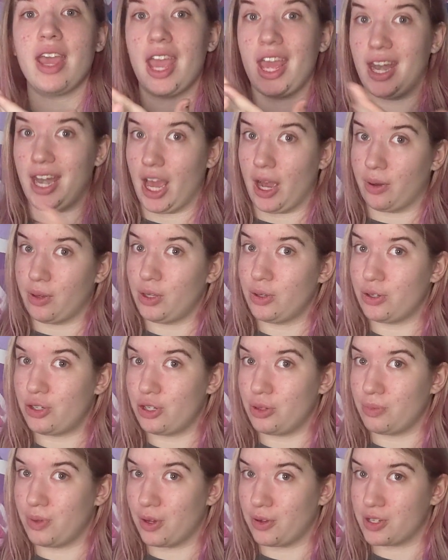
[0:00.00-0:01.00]
And now
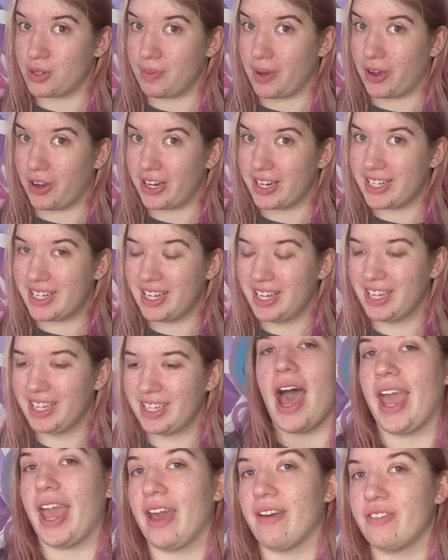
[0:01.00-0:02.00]
YouTube knows about it.
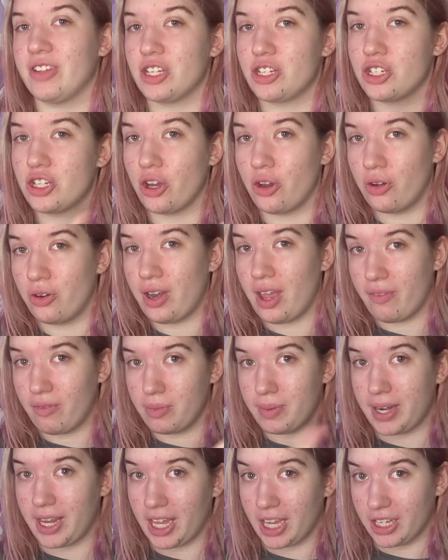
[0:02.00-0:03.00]
I haven't shown
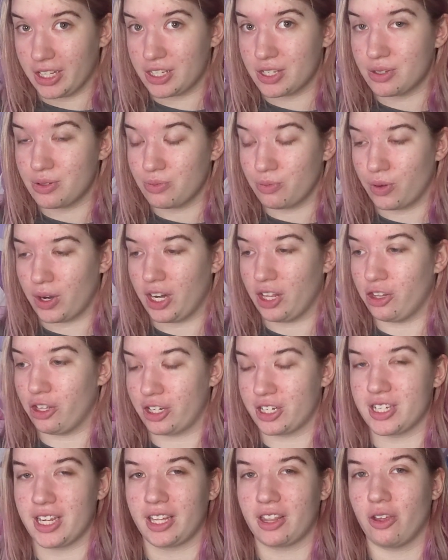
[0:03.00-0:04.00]
everybody else what it
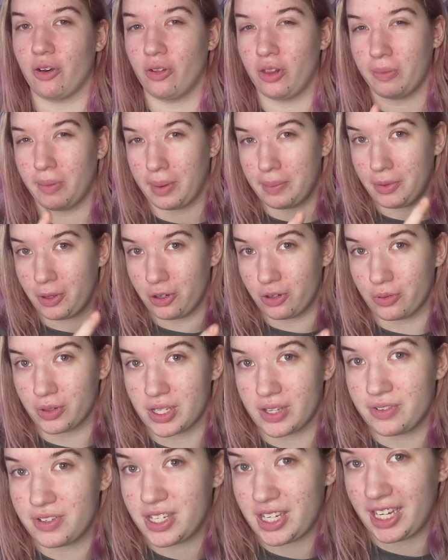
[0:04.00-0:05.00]
looks like though, only my
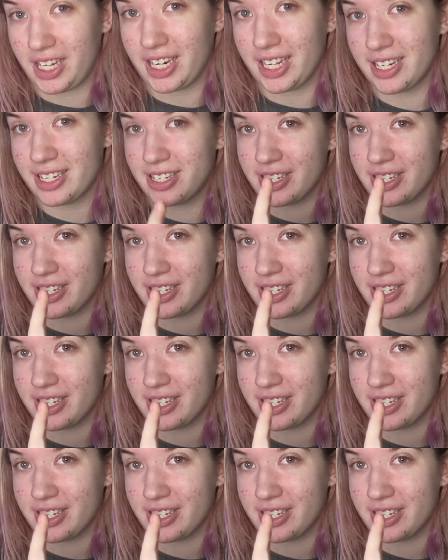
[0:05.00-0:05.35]
mutuals have seen it,